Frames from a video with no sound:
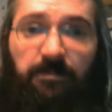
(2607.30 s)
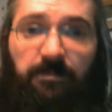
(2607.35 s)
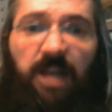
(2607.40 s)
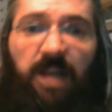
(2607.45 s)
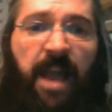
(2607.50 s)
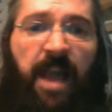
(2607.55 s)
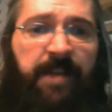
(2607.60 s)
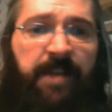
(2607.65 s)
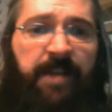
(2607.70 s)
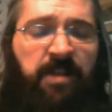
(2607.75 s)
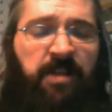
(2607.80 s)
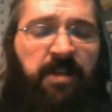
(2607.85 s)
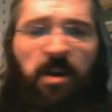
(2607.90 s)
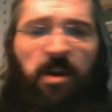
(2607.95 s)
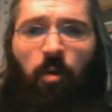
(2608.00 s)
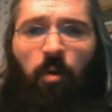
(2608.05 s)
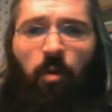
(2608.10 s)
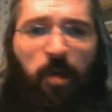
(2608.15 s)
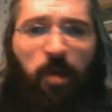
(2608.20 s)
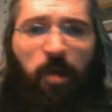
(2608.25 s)
and
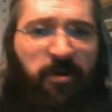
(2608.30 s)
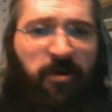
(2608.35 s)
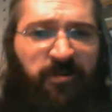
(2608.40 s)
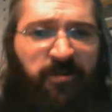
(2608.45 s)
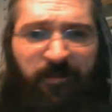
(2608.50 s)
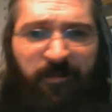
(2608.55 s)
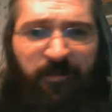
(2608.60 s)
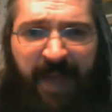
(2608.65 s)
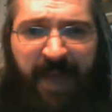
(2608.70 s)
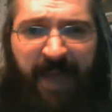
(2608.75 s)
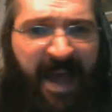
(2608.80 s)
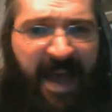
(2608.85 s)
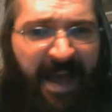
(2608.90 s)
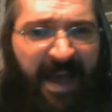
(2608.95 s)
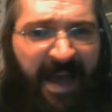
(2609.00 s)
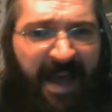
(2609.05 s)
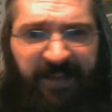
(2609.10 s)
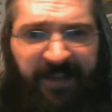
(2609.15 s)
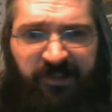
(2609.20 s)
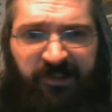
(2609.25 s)
wear your
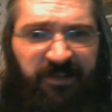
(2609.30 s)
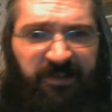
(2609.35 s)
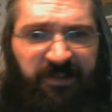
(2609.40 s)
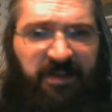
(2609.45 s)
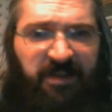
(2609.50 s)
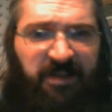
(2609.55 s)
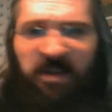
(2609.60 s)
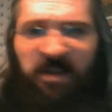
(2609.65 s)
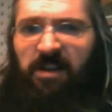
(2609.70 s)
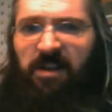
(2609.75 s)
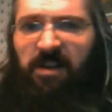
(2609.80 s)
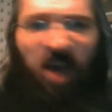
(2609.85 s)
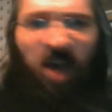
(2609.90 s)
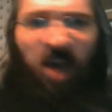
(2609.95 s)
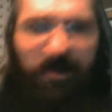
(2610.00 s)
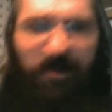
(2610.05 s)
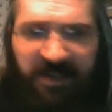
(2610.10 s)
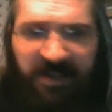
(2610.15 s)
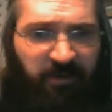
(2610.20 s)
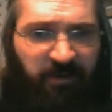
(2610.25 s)
badge and
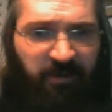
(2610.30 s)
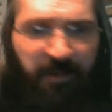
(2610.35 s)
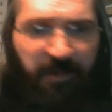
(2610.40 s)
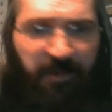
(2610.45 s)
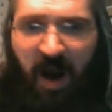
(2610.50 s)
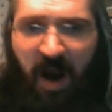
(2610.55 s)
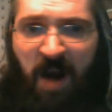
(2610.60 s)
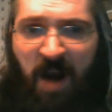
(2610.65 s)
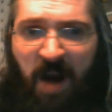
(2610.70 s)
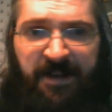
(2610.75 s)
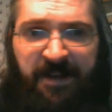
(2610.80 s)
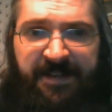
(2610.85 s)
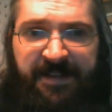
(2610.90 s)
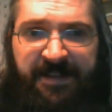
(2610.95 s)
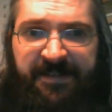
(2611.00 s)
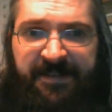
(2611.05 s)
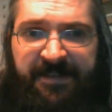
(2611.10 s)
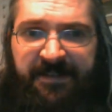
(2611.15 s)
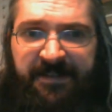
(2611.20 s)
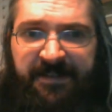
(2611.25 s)
come to your
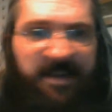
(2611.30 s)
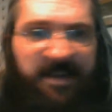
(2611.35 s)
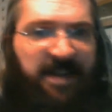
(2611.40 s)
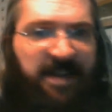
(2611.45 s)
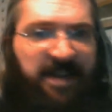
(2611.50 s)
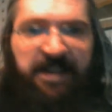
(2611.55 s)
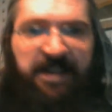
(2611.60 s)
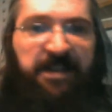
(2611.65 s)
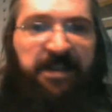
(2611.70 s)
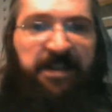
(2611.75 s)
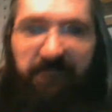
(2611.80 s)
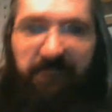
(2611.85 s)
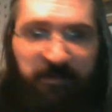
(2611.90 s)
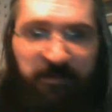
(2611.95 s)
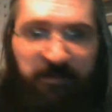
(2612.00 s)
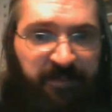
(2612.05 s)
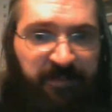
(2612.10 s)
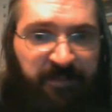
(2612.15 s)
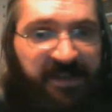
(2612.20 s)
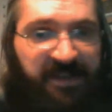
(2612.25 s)
parties and give
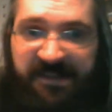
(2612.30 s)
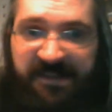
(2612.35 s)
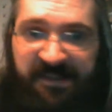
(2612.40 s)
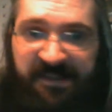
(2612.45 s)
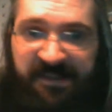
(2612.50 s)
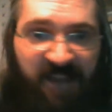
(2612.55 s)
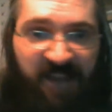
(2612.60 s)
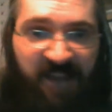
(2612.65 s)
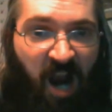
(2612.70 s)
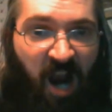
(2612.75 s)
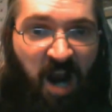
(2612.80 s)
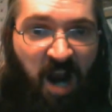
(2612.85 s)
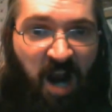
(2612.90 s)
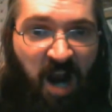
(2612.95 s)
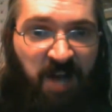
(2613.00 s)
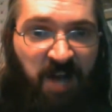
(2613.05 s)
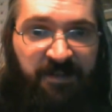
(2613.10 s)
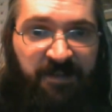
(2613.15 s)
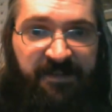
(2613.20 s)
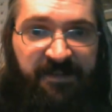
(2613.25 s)
them business
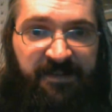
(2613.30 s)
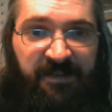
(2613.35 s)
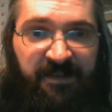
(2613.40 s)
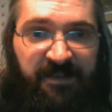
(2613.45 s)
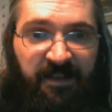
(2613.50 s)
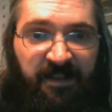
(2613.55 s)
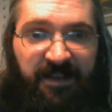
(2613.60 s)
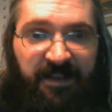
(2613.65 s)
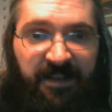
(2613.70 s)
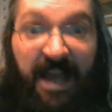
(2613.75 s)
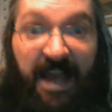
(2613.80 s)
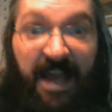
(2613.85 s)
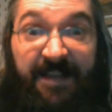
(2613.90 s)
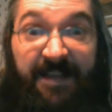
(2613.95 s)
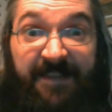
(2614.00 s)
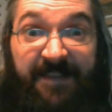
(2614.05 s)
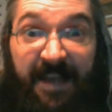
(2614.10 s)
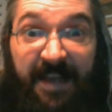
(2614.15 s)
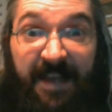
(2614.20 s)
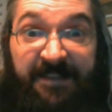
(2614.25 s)
cards.
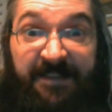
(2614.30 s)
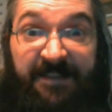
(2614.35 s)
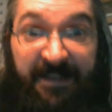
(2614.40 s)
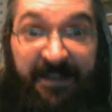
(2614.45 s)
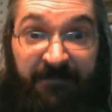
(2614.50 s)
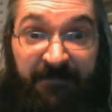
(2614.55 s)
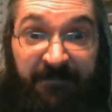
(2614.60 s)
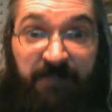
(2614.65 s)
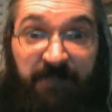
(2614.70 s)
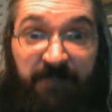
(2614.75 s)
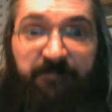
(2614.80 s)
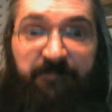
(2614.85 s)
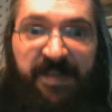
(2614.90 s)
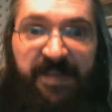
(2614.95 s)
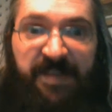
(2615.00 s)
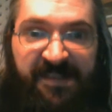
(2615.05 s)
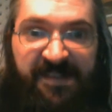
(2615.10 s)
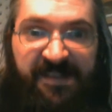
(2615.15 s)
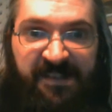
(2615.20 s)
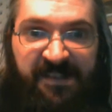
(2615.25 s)
Yes, give them
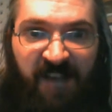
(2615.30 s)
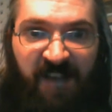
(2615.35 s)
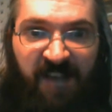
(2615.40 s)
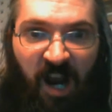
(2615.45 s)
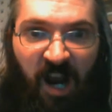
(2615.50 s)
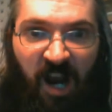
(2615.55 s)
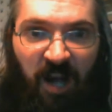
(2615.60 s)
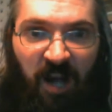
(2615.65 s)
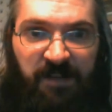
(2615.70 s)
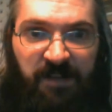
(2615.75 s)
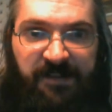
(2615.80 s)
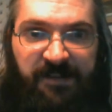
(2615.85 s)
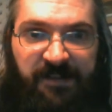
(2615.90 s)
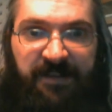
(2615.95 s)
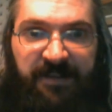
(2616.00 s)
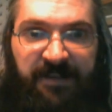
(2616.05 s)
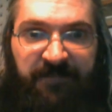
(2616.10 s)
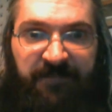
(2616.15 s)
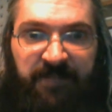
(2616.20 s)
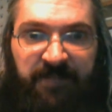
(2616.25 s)
business cards.
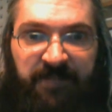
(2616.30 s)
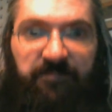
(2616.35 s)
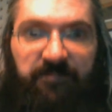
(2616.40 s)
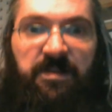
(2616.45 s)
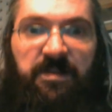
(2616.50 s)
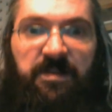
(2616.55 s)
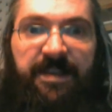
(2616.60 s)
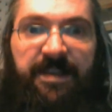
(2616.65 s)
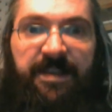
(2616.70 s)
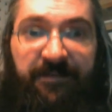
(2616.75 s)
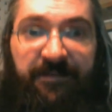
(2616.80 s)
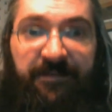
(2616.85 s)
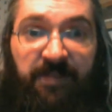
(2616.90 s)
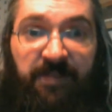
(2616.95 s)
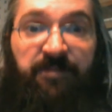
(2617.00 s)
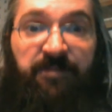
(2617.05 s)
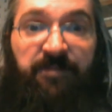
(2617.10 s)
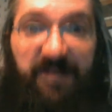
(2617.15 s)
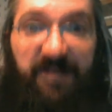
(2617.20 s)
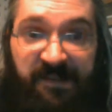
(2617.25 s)
Give them
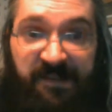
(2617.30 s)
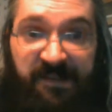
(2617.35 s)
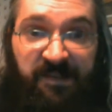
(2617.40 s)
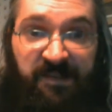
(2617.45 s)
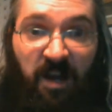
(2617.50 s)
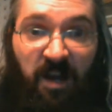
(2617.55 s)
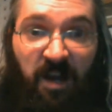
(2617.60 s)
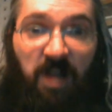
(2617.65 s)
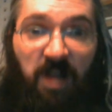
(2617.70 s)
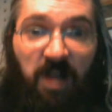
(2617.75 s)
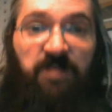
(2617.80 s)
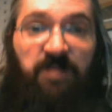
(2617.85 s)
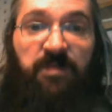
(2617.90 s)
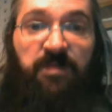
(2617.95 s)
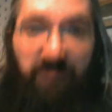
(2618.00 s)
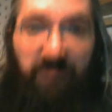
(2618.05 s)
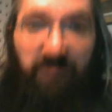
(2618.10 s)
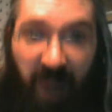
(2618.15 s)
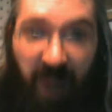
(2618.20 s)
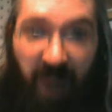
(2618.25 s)
business cards
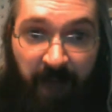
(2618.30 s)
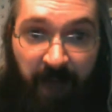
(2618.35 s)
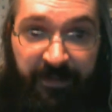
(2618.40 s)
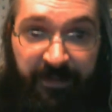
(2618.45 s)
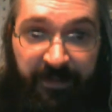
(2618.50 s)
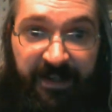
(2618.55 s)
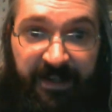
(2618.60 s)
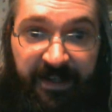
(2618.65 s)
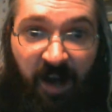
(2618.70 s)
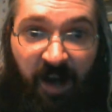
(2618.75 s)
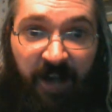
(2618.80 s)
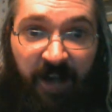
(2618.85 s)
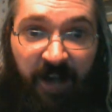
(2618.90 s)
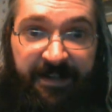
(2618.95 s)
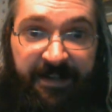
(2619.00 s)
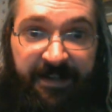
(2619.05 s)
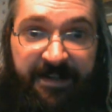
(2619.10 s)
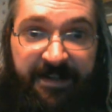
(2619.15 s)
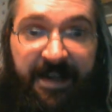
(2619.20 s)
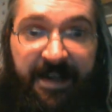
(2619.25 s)
with your company on
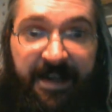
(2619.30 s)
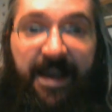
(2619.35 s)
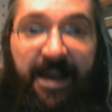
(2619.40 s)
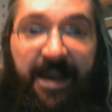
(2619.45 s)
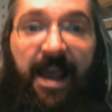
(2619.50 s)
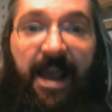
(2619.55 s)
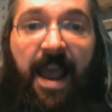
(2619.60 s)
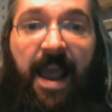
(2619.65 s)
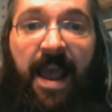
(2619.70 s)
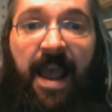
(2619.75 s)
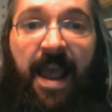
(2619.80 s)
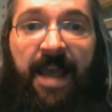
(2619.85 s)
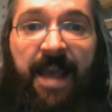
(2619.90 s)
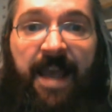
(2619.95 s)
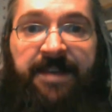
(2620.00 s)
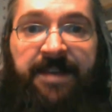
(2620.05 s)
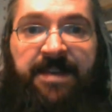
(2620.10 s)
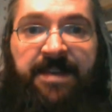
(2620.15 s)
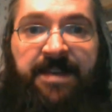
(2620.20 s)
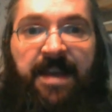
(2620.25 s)
it,
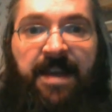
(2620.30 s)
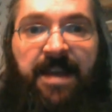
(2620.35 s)
and